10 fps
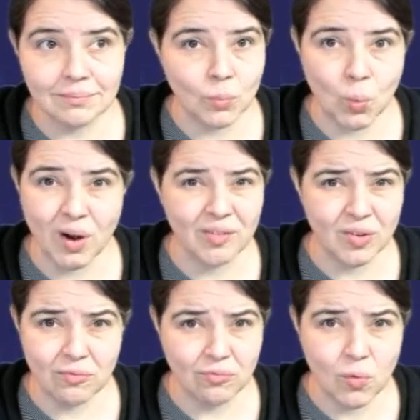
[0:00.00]
wherever
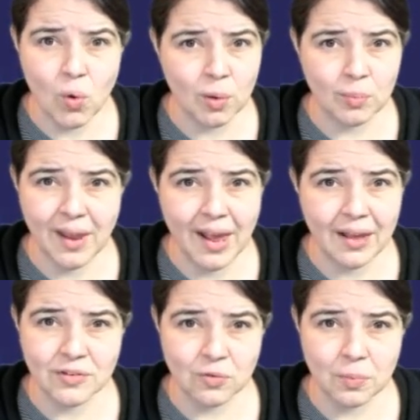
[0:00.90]
it formed
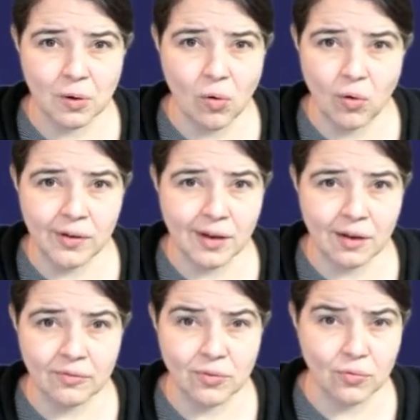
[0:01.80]
had to have been cold
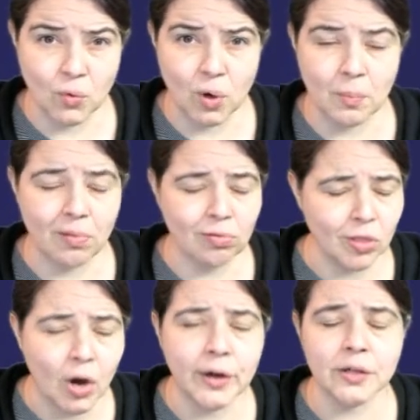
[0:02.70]
enough to form
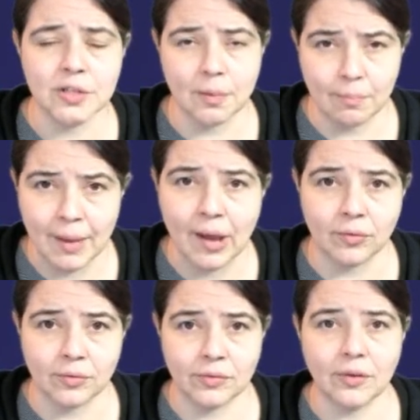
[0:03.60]
large
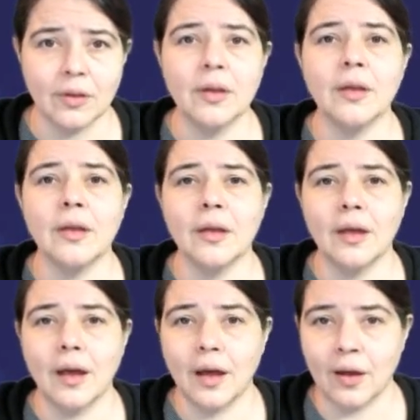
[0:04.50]
amounts
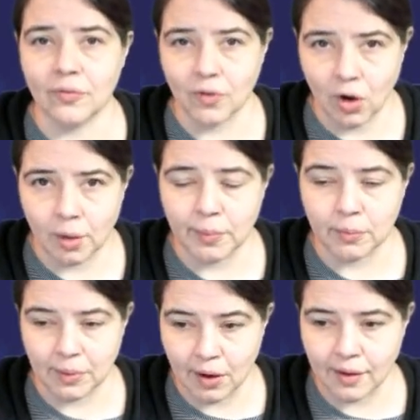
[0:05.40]
of
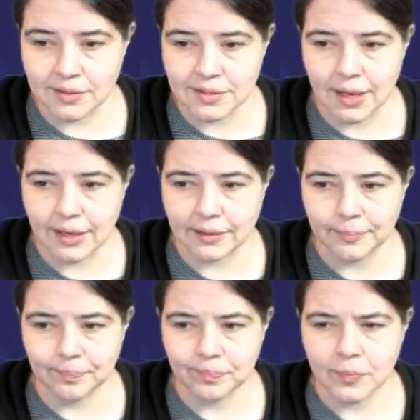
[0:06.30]
carbon monoxide
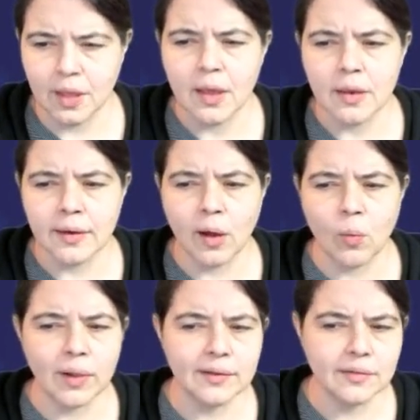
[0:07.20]
now,
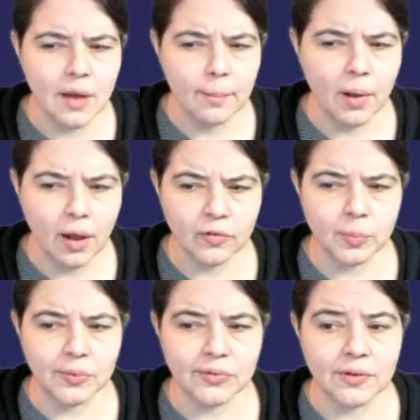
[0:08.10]
while it's not
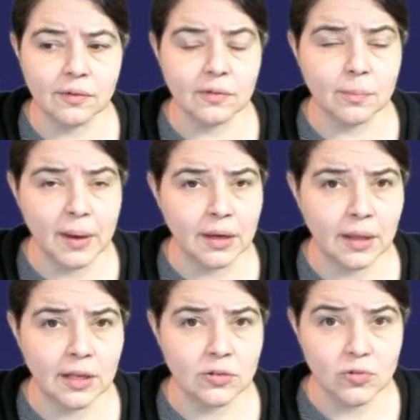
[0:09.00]
possible to
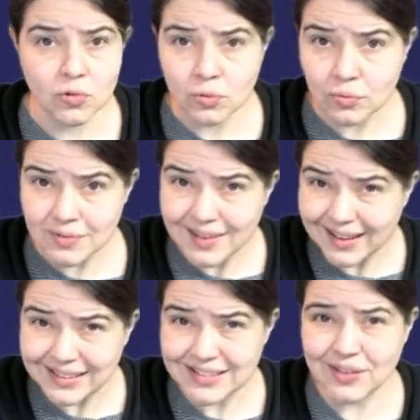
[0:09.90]
speculate too
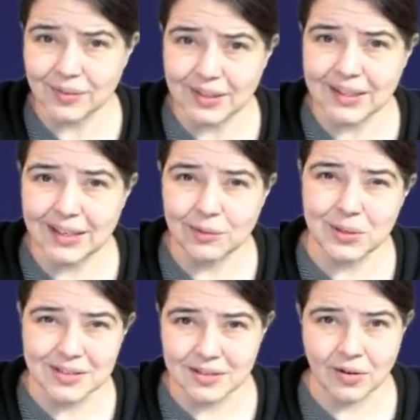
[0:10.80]
scientifically,
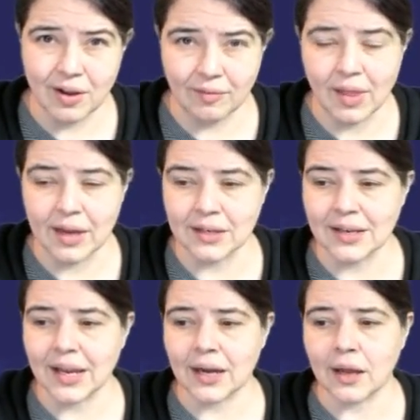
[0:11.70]
we just don't have a lot of
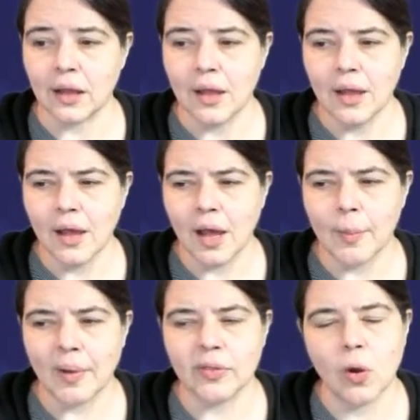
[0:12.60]
data
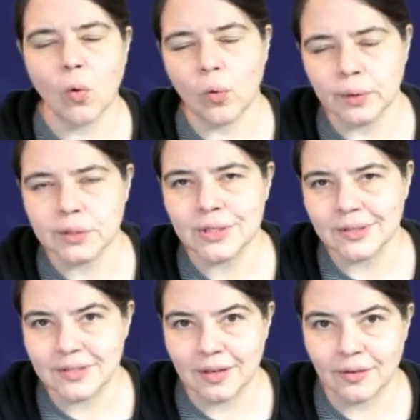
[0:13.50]
about the
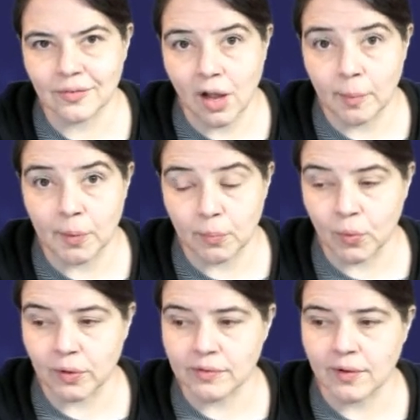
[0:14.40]
origins of Comet
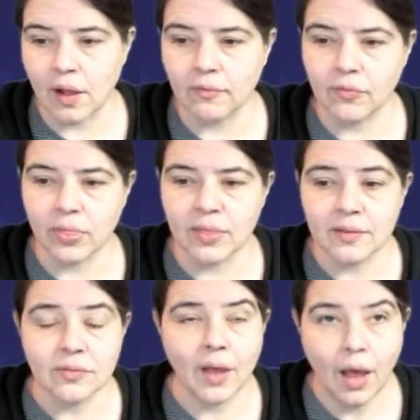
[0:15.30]
Borisov.
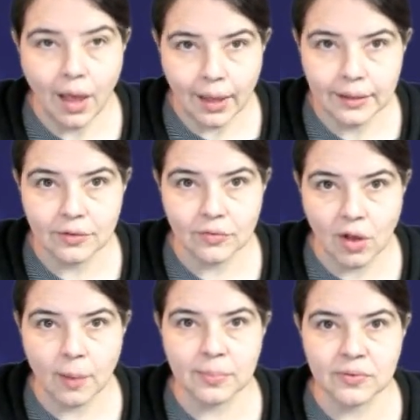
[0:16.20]
This kind of
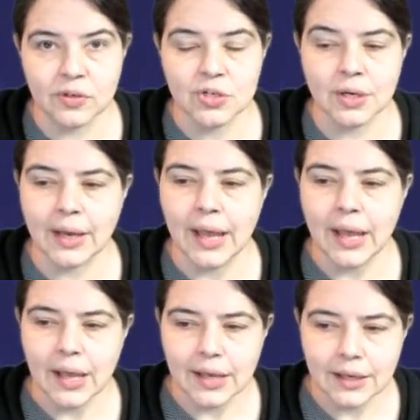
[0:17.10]
composition
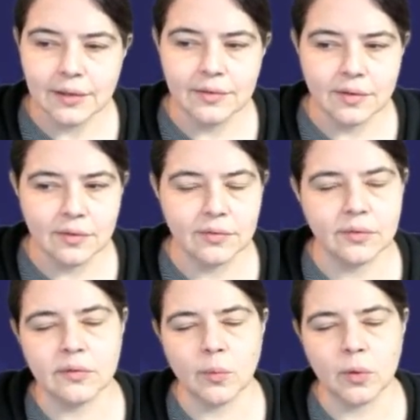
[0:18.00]
is
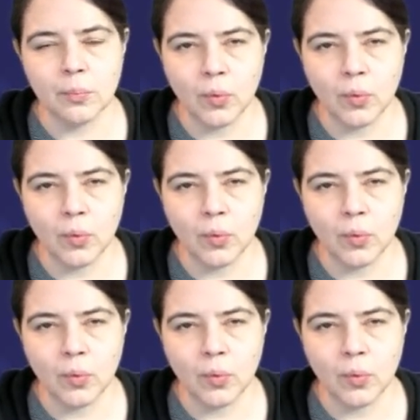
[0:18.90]
consistent with